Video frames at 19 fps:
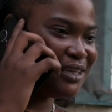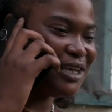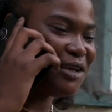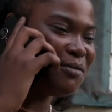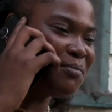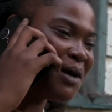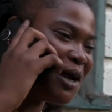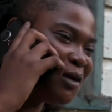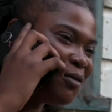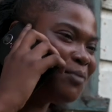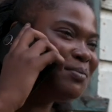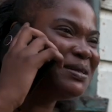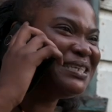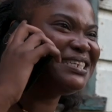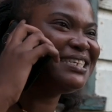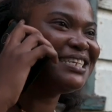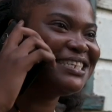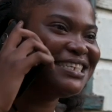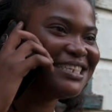The man with my
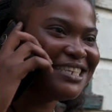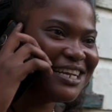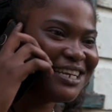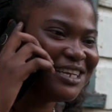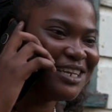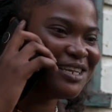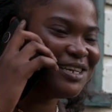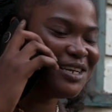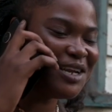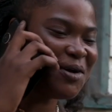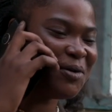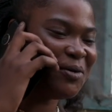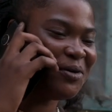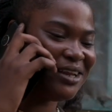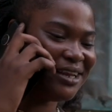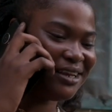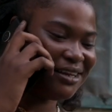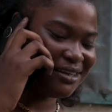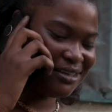sister did the
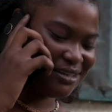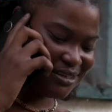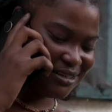weed.